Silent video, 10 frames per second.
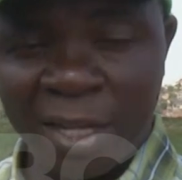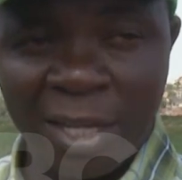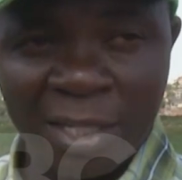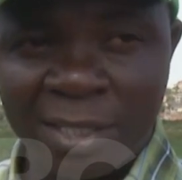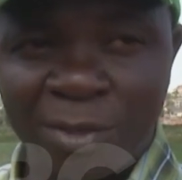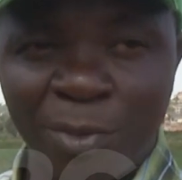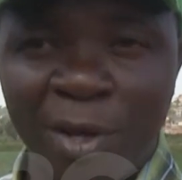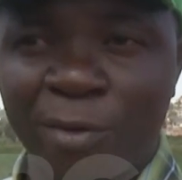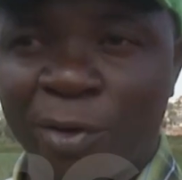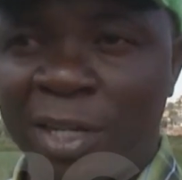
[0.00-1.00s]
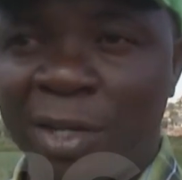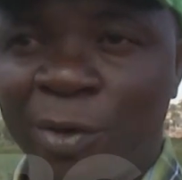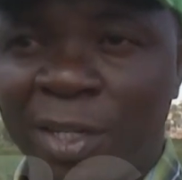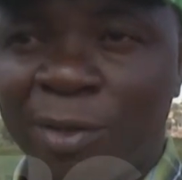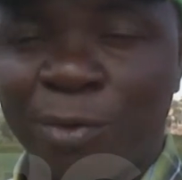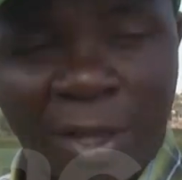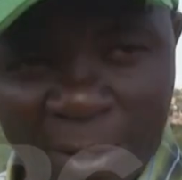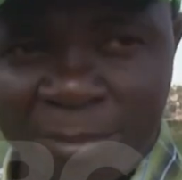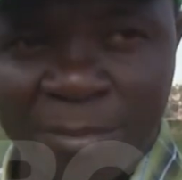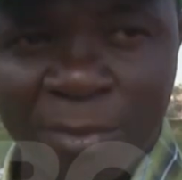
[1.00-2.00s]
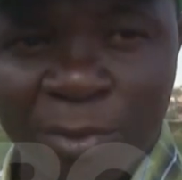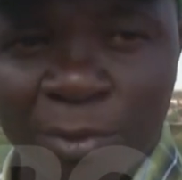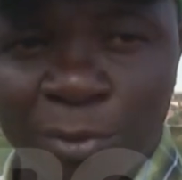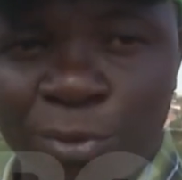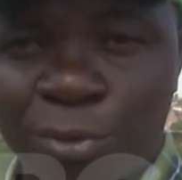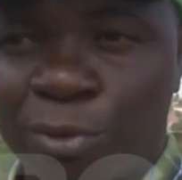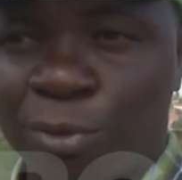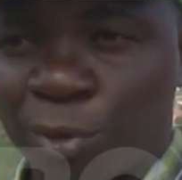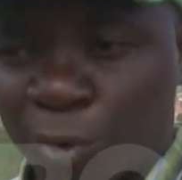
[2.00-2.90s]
areas, we have already written to them to